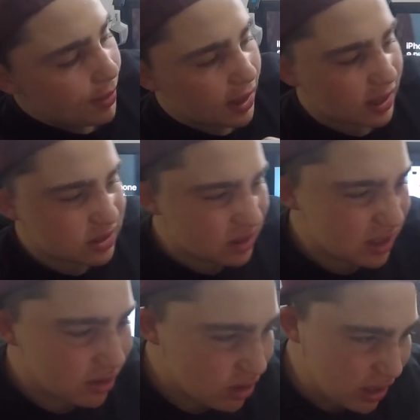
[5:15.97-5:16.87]
I mean, it gets a
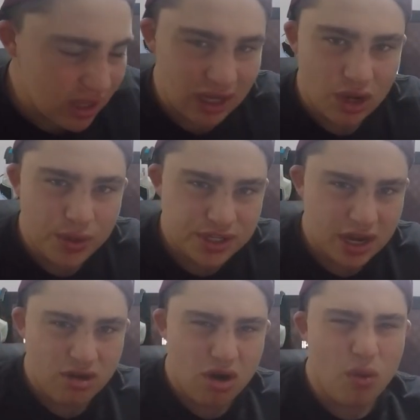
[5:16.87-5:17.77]
little yellowish.
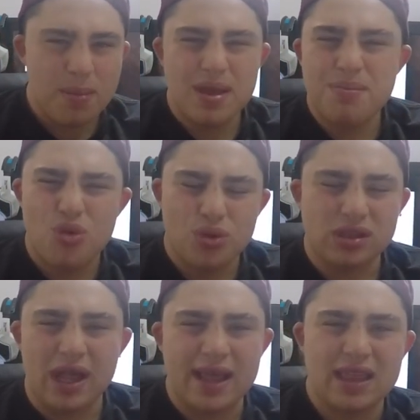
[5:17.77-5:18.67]
I don't know why people
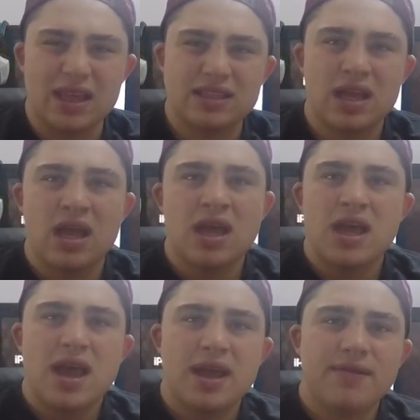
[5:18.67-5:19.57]
would like this.
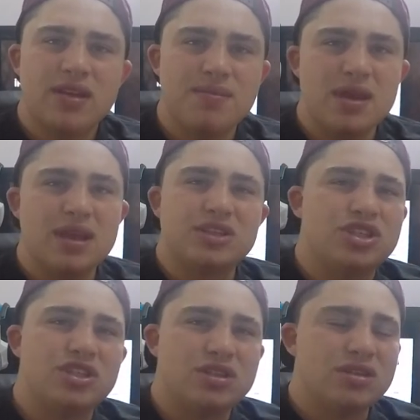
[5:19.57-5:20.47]
To me,
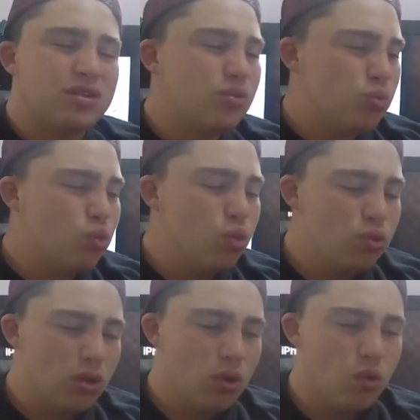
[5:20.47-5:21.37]
it's just
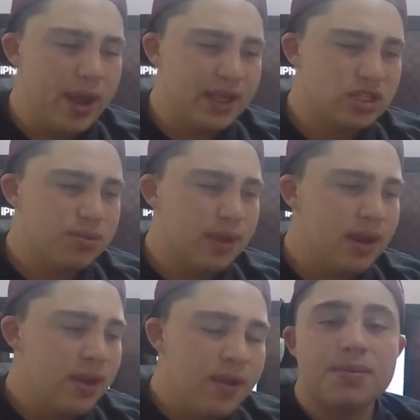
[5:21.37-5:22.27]
a waste.
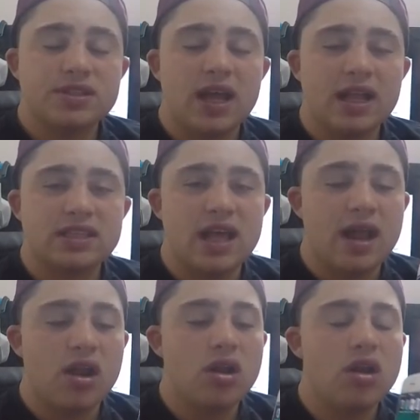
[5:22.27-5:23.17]
But and besides
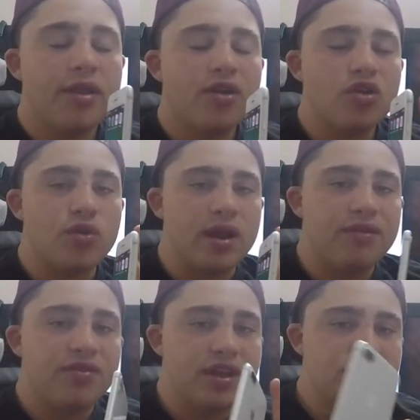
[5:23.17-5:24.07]
that, another
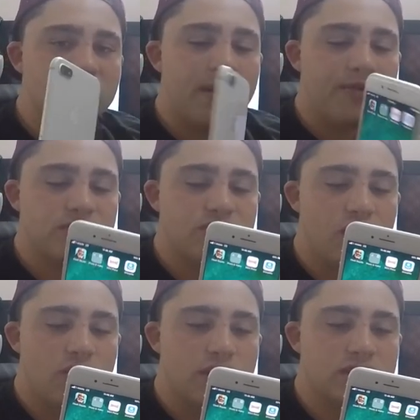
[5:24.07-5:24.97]
great feature about this
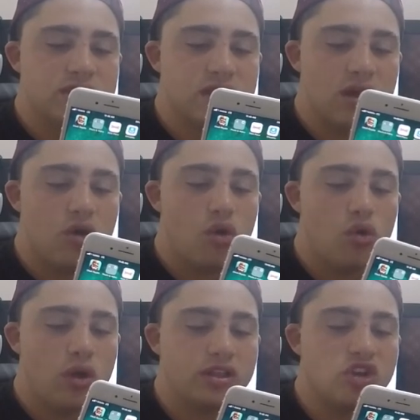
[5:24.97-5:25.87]
phone is the
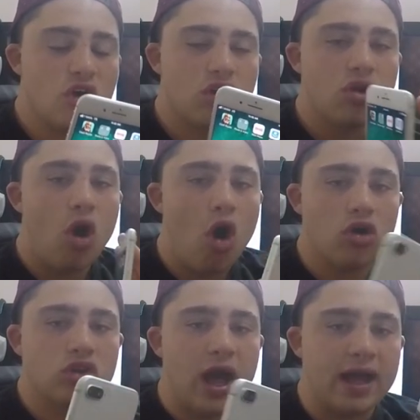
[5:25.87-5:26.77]
whole, it's
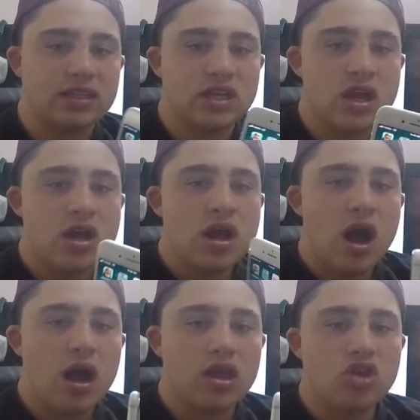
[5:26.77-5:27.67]
all glass.
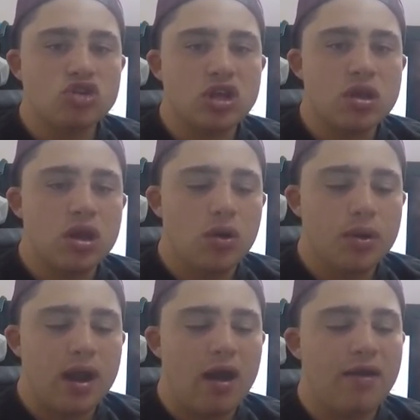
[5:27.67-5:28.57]
Usually, you know,
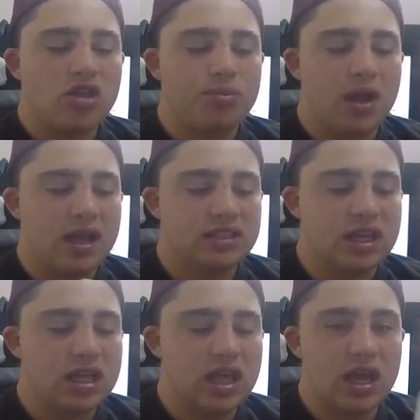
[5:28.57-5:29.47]
you'd have like the
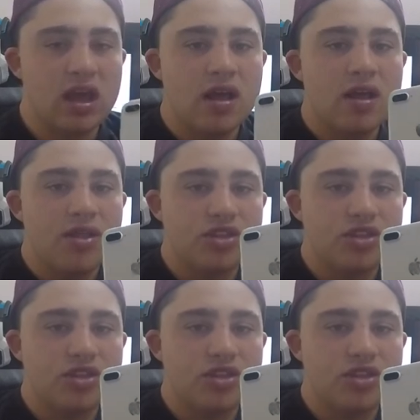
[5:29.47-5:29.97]
plasticky thing.